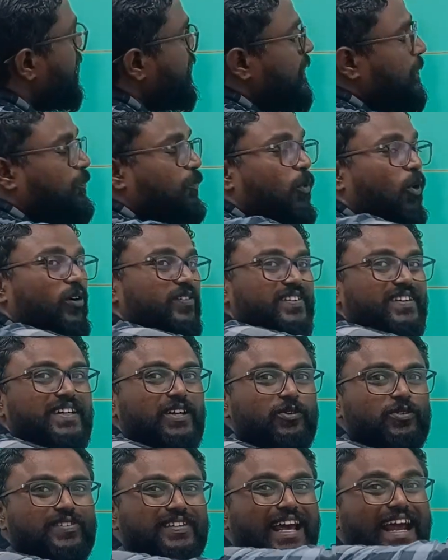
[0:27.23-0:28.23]
the
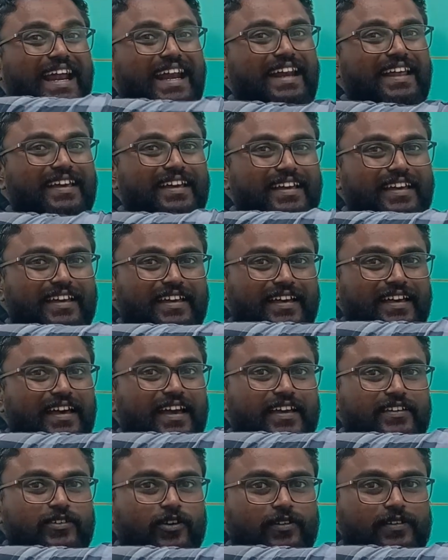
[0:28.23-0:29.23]
positive side
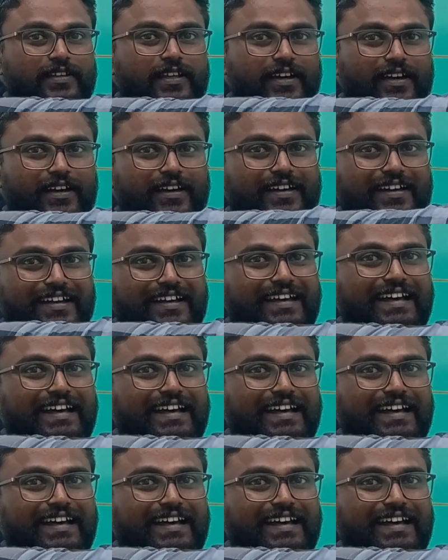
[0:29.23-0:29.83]
is on the